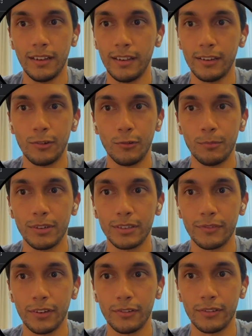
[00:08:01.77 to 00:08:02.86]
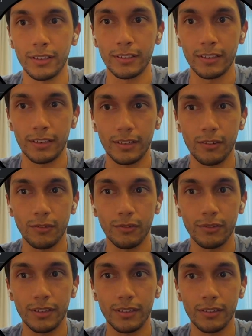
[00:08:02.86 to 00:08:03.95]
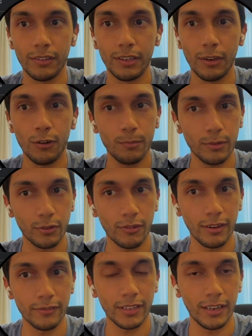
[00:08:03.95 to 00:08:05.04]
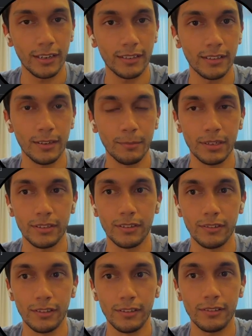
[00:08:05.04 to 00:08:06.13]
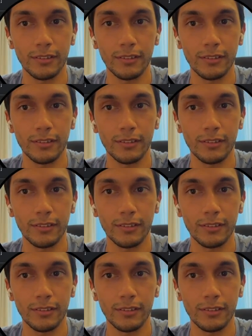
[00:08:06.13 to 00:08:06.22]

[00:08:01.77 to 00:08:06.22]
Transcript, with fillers: and a whole bunch of other things. Like all these are the open graph tags that I mentioned earlier,